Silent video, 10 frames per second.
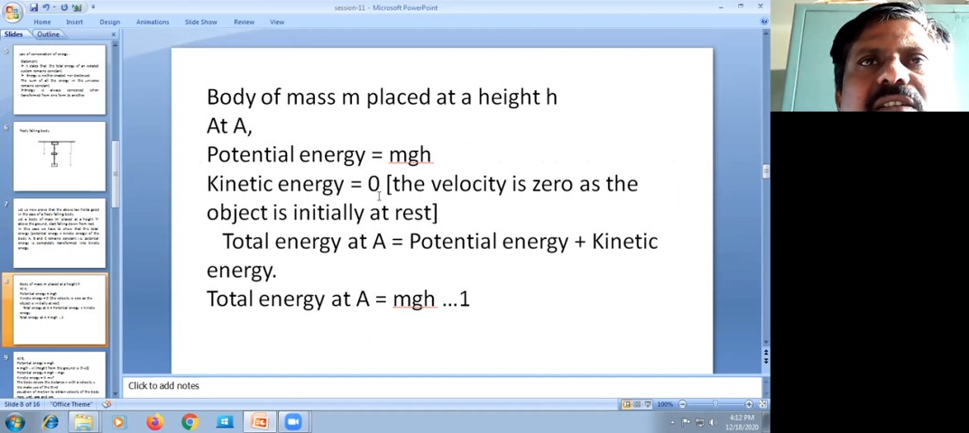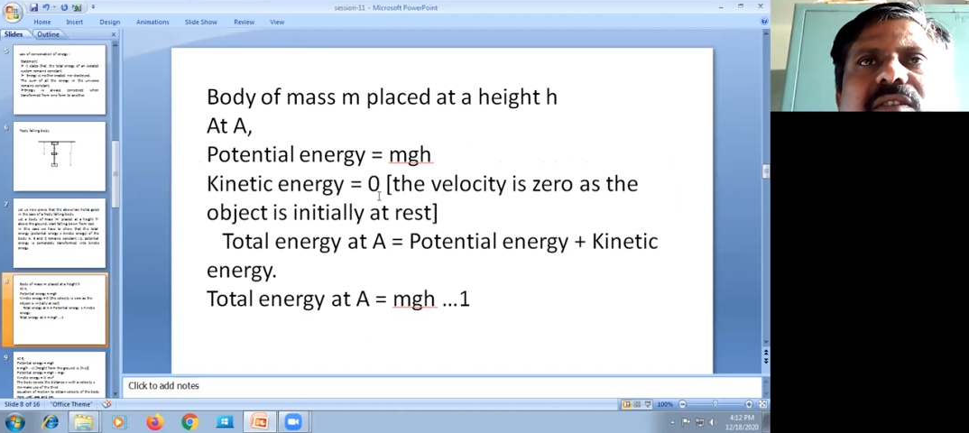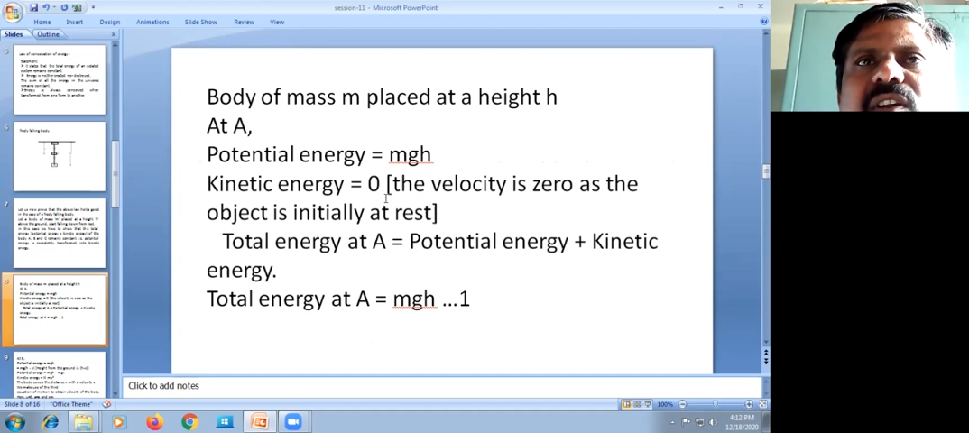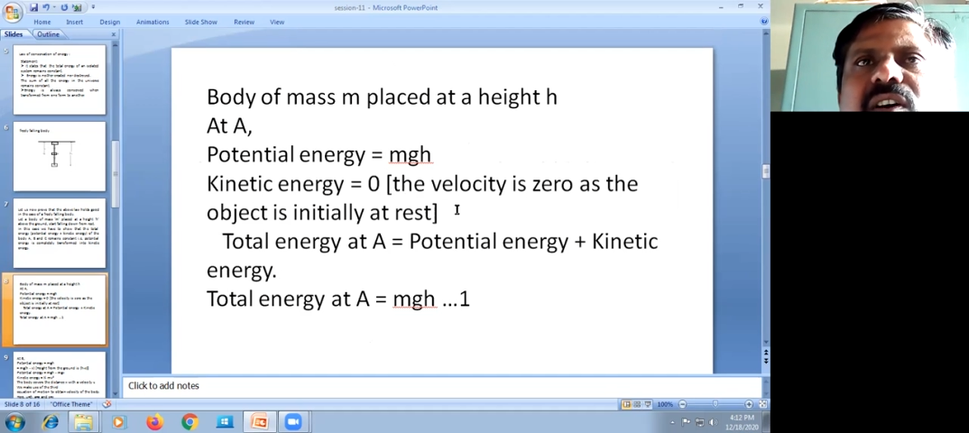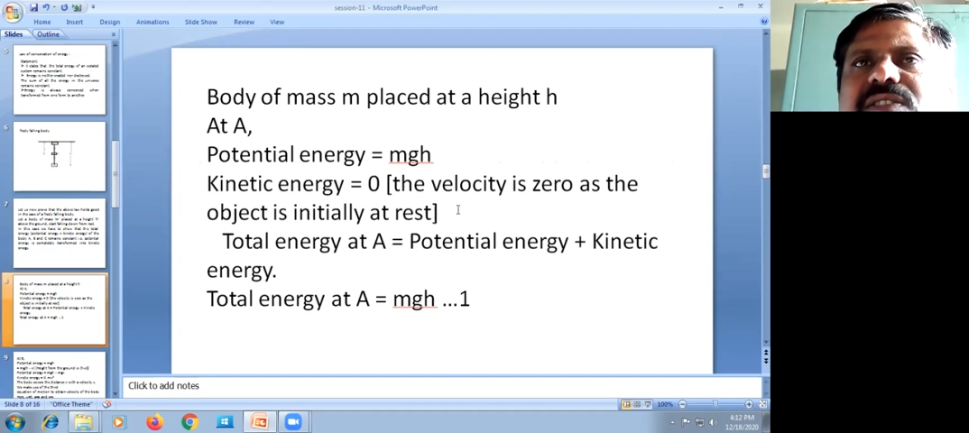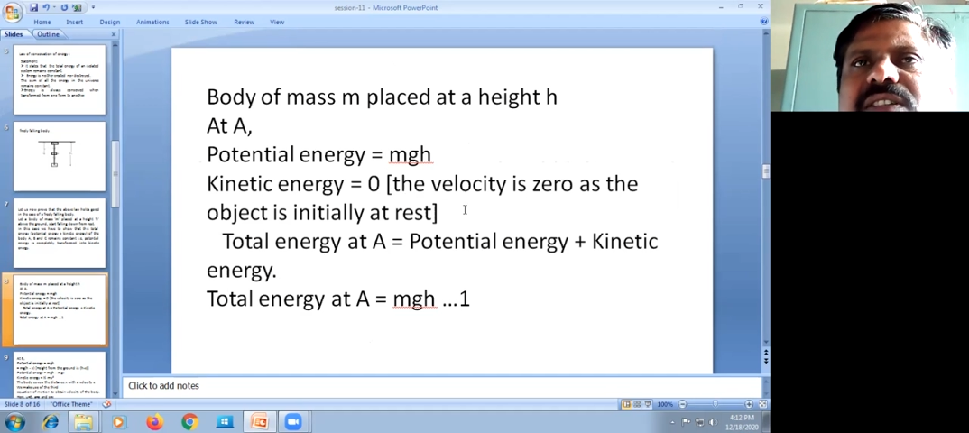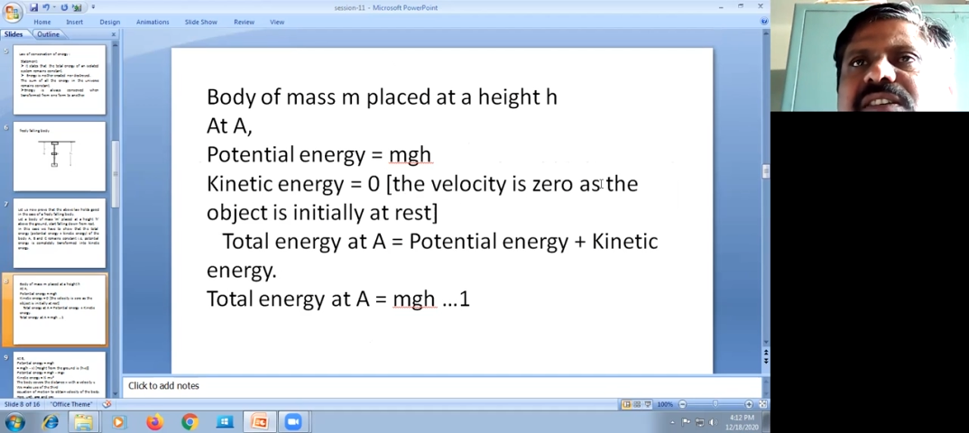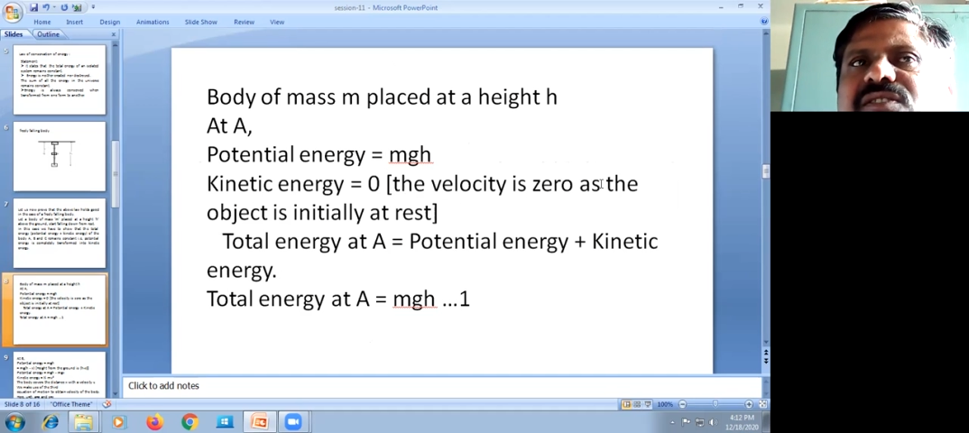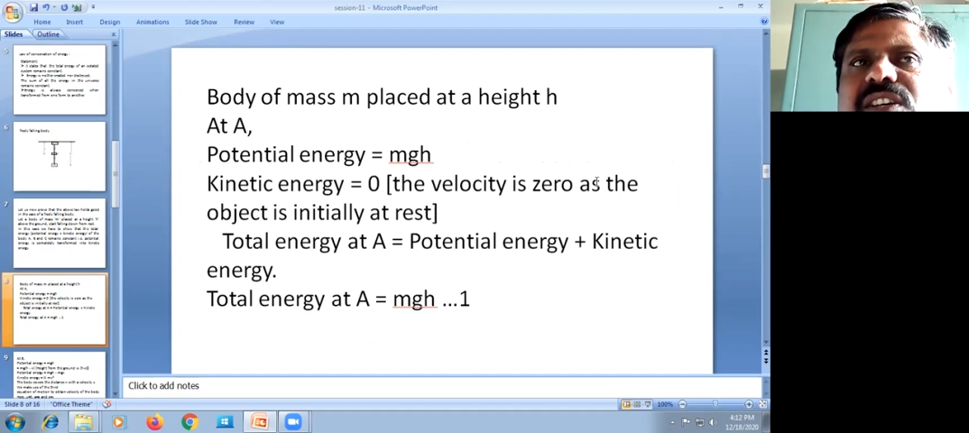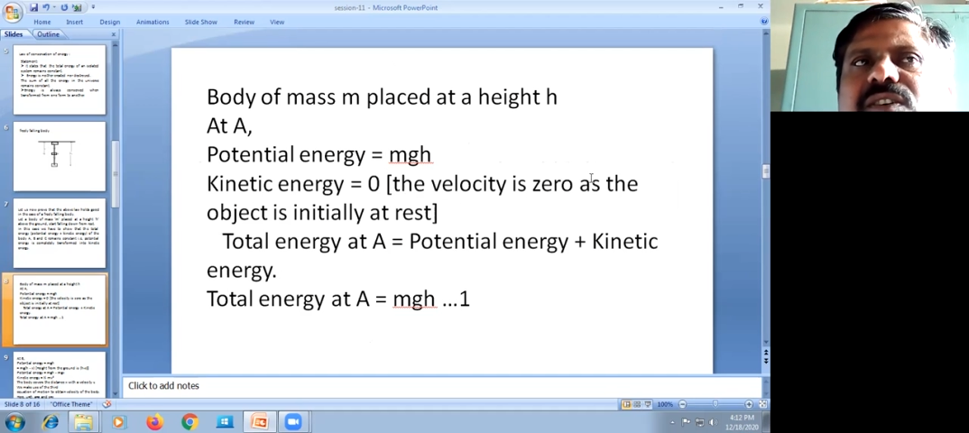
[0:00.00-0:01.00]
the velocity
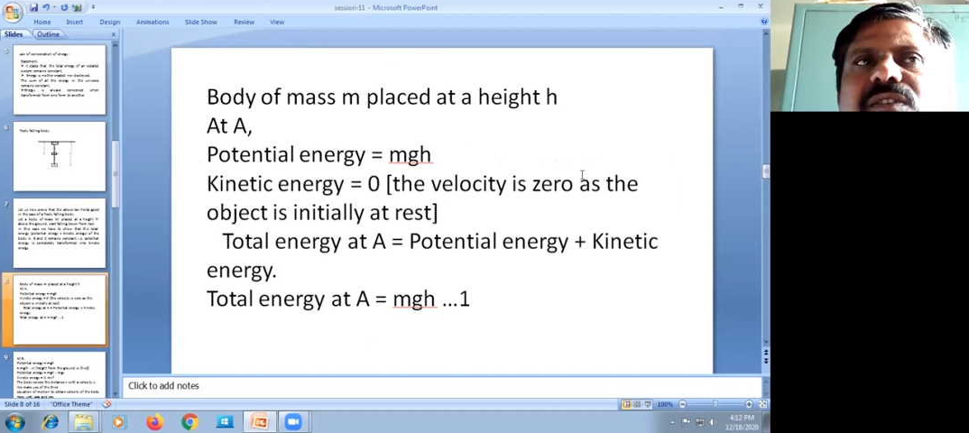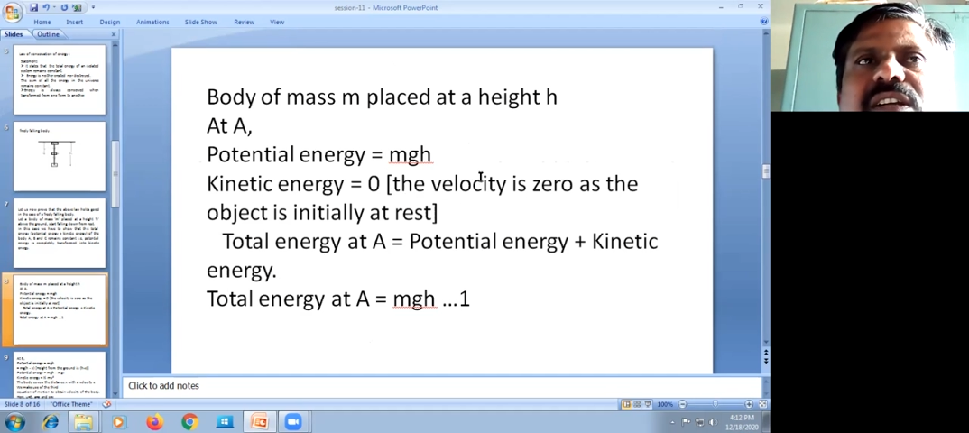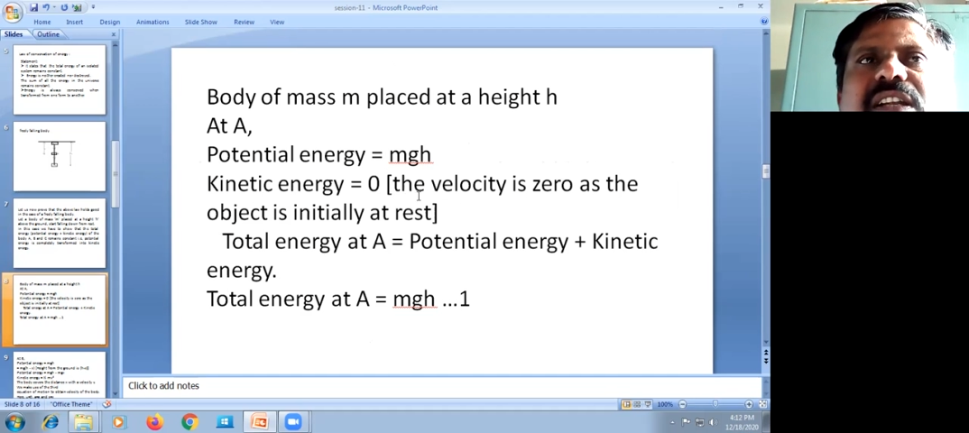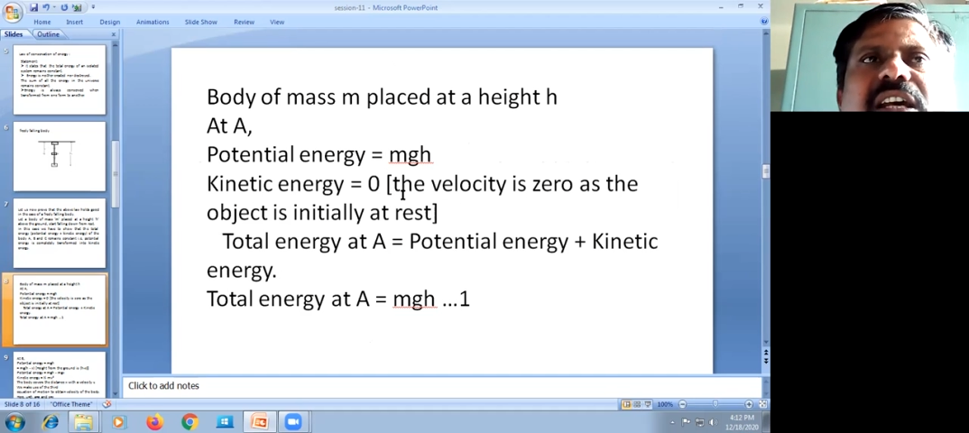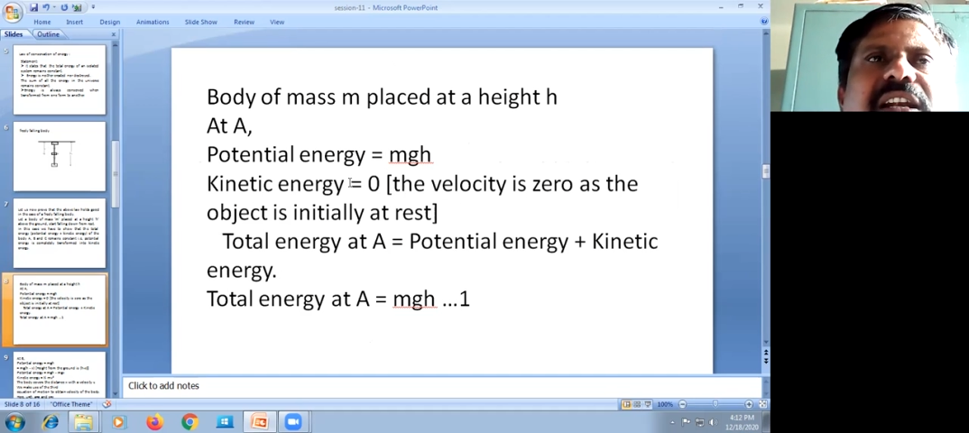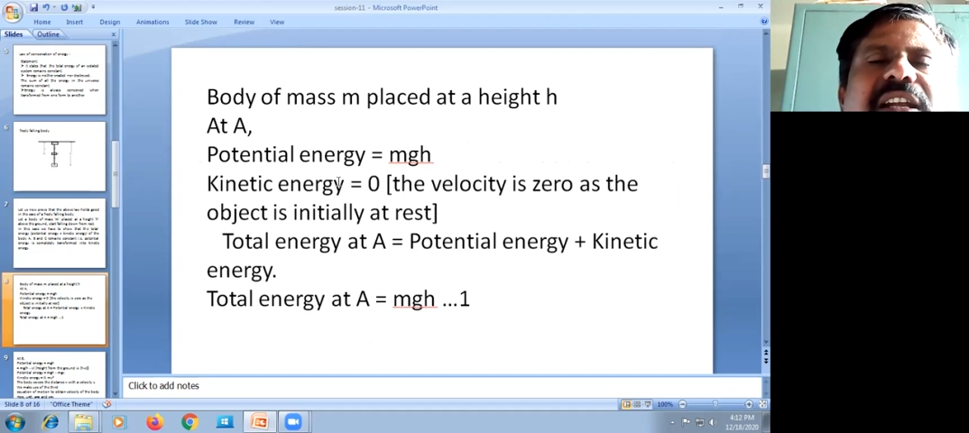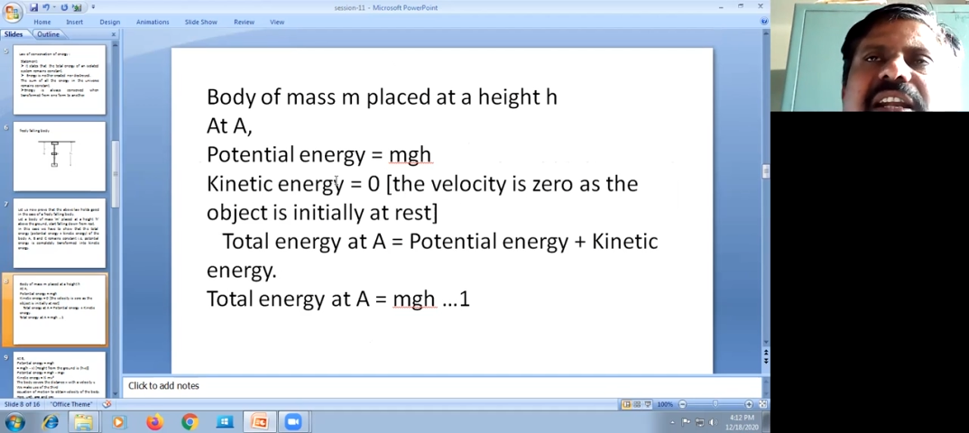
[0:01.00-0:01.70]
is zero, then kinetic